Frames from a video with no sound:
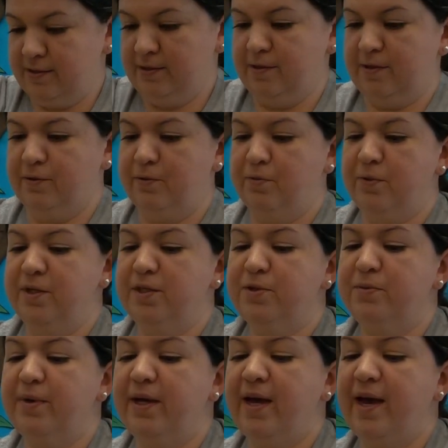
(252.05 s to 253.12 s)
So
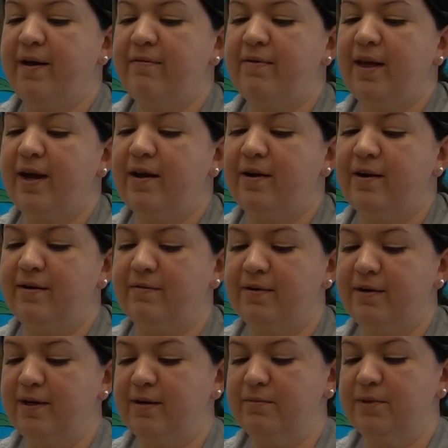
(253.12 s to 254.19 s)
once we have that
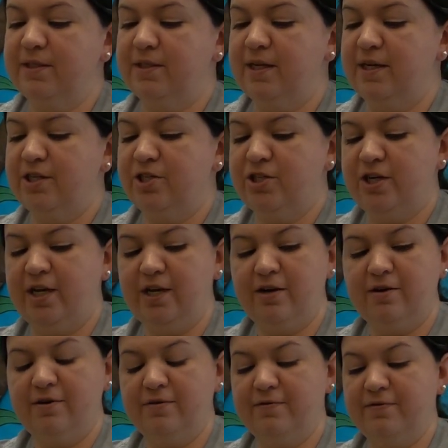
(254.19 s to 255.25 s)
covered, I'm just going to shake
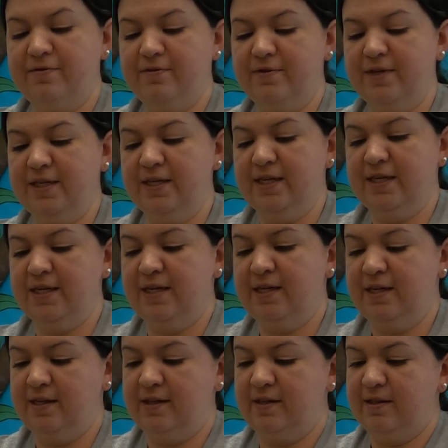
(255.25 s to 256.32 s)
off
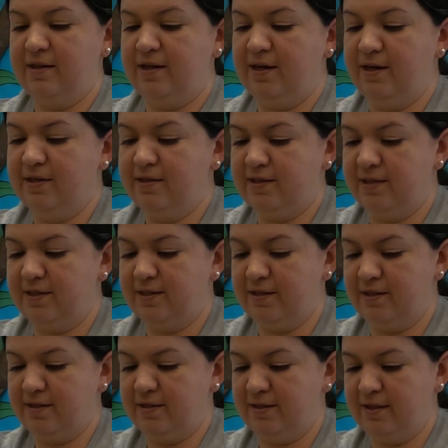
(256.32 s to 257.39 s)
the excess
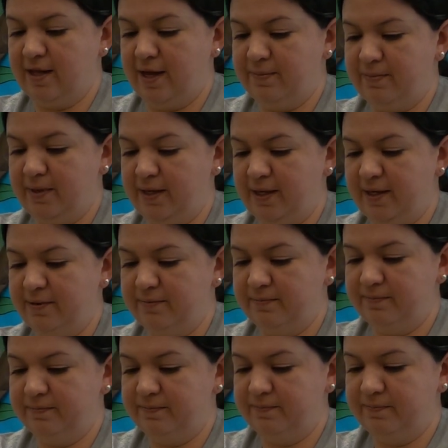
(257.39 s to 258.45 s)
onto that
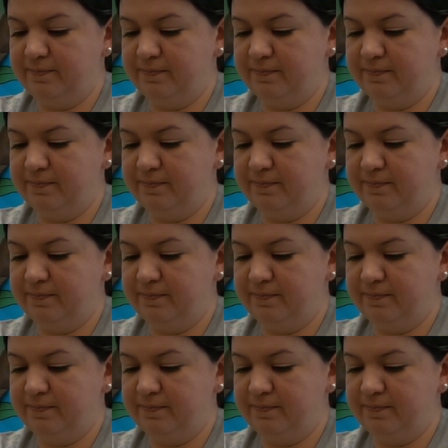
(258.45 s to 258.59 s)
plate.